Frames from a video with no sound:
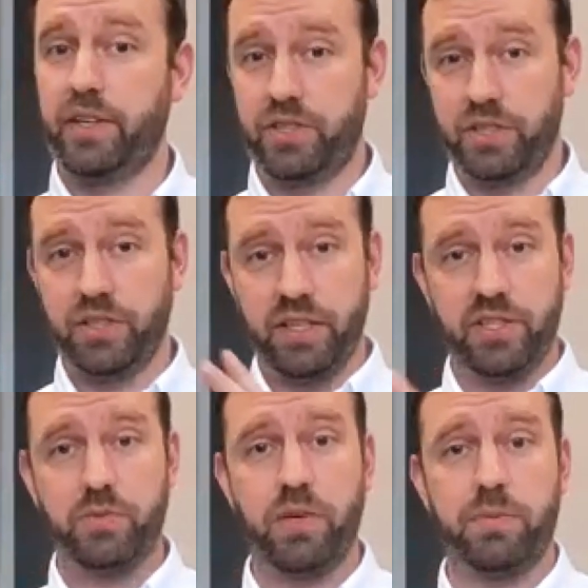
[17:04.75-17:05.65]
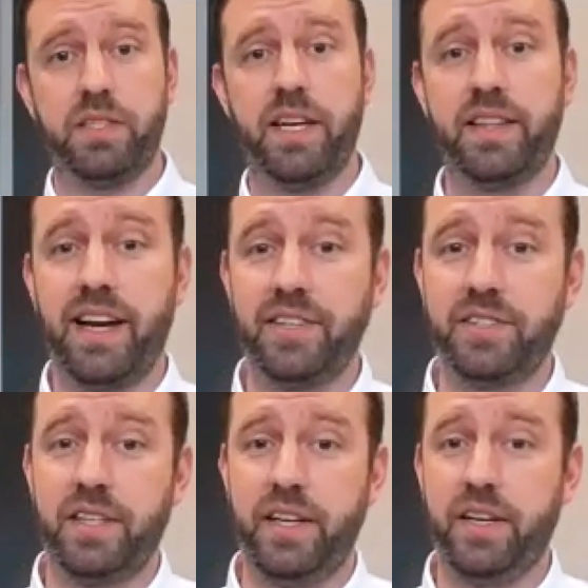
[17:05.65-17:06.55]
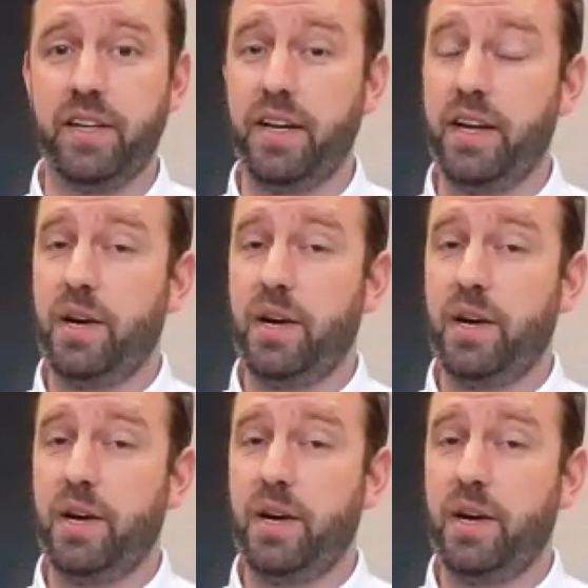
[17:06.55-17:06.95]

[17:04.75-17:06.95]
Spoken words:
It just went up to 10,000 a year.